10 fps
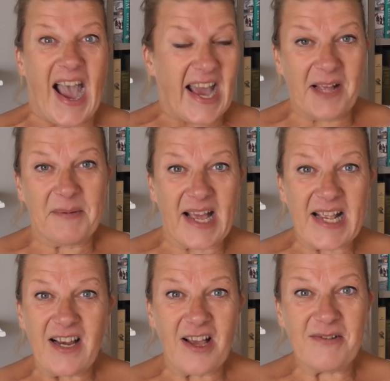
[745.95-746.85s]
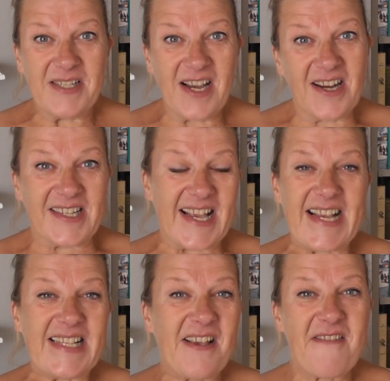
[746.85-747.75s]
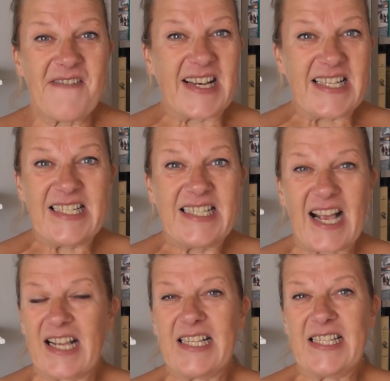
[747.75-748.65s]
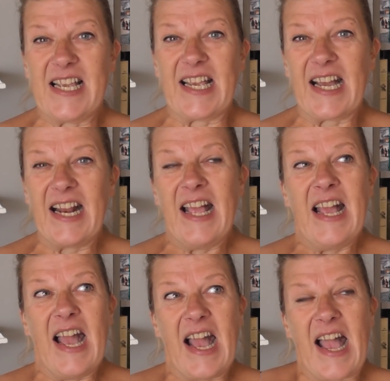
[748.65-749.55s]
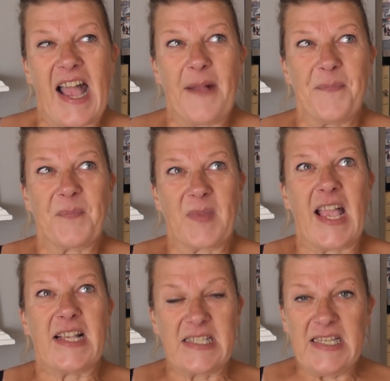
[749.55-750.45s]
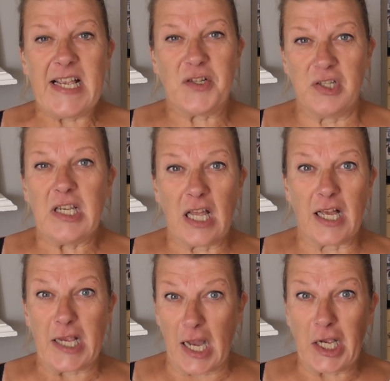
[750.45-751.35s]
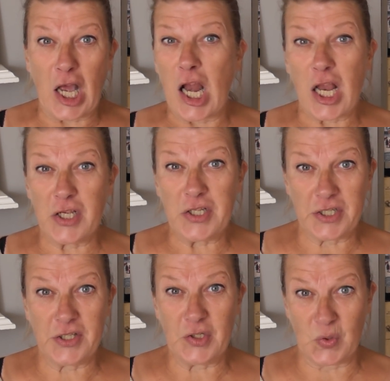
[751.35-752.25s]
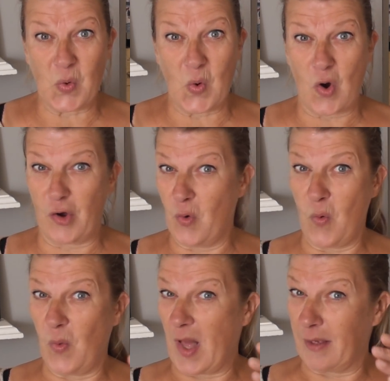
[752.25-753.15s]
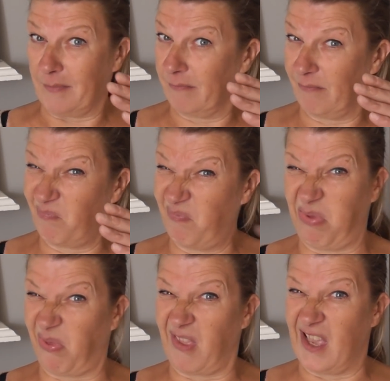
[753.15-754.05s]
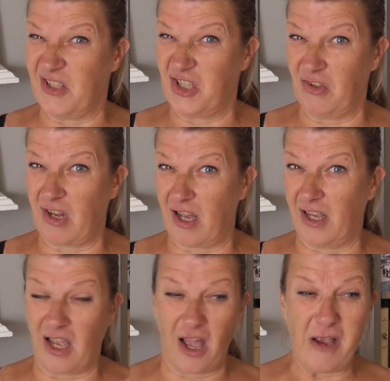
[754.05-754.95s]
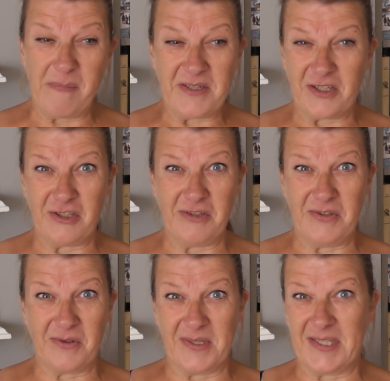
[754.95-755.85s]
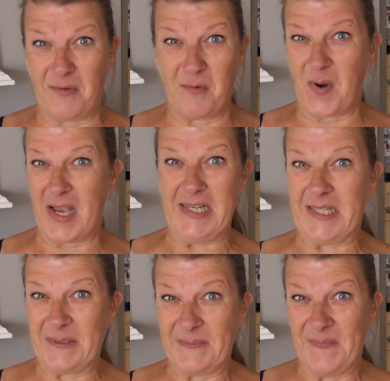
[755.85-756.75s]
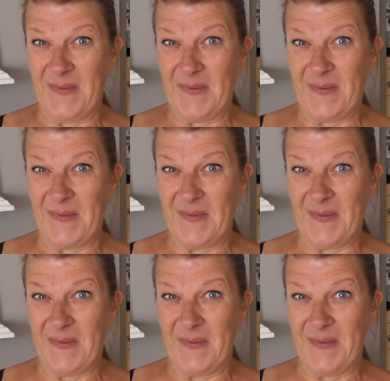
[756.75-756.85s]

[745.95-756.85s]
and I'm getting loads done. It's fantastic. It's literally like I closed the door on all that in July, opened a new door, and said, right,